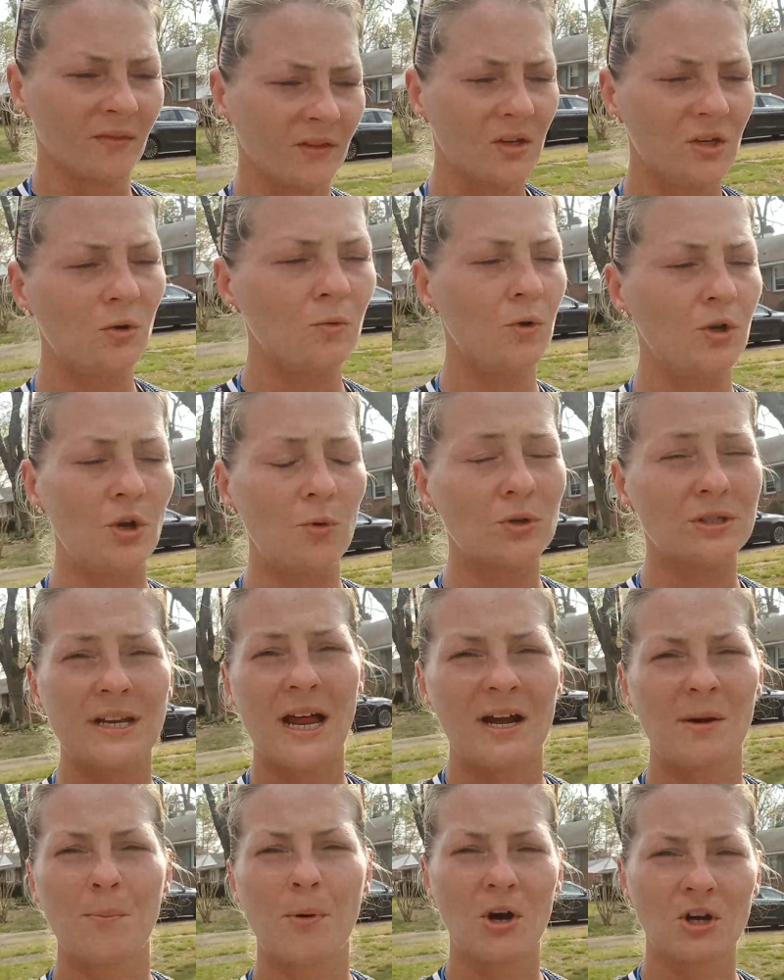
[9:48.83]
you was
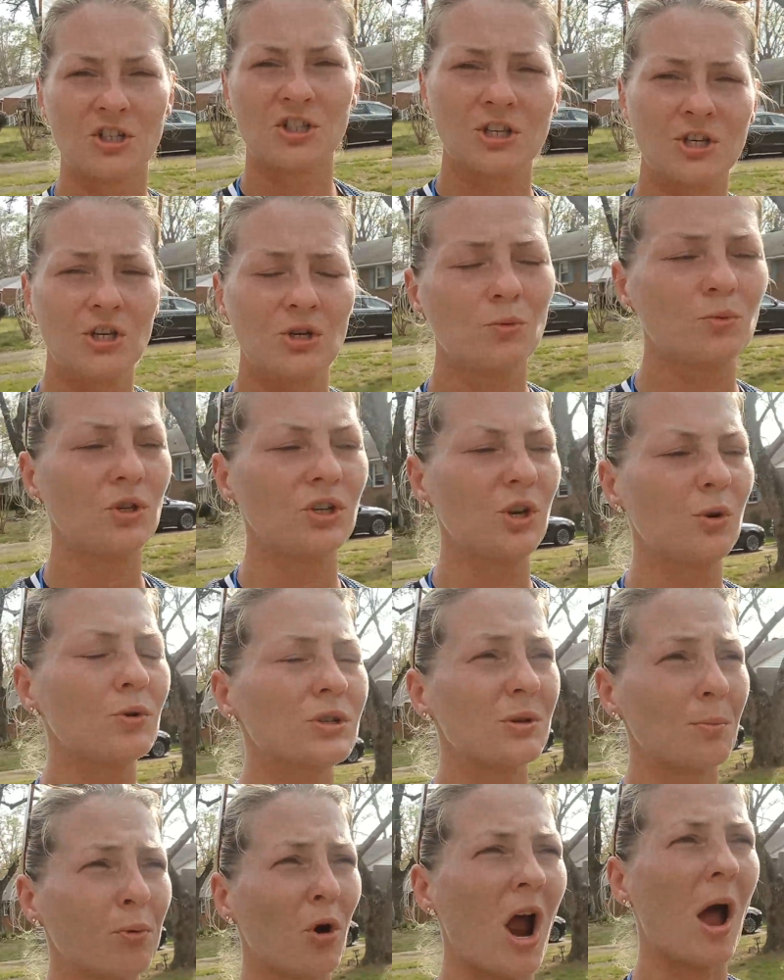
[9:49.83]
not a person, you
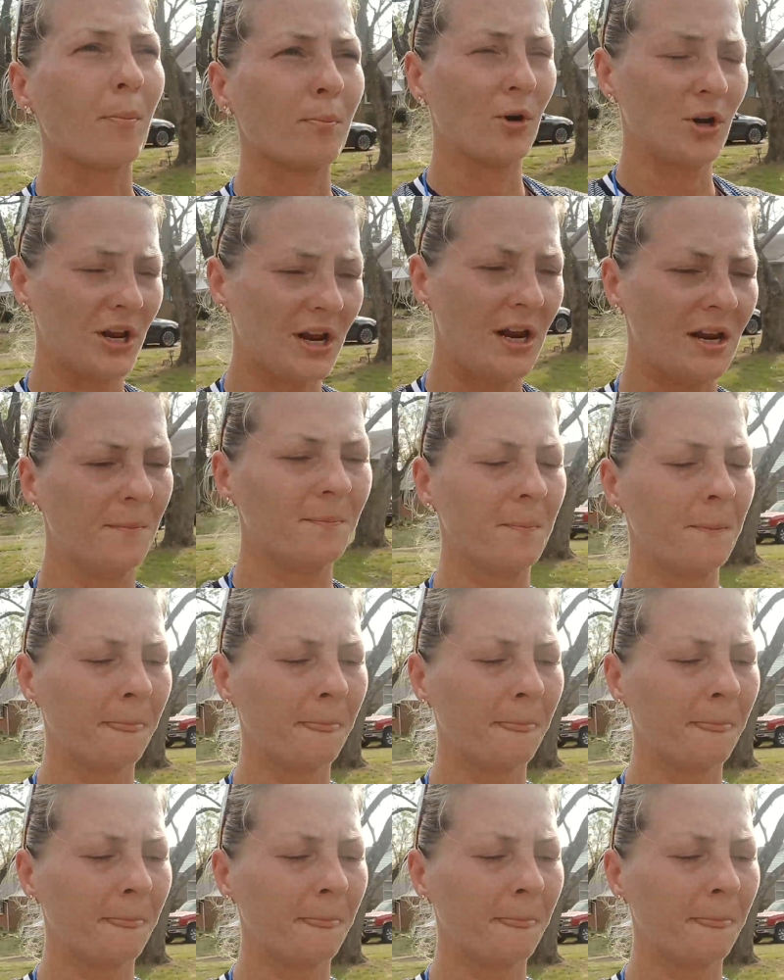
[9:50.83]
was a property.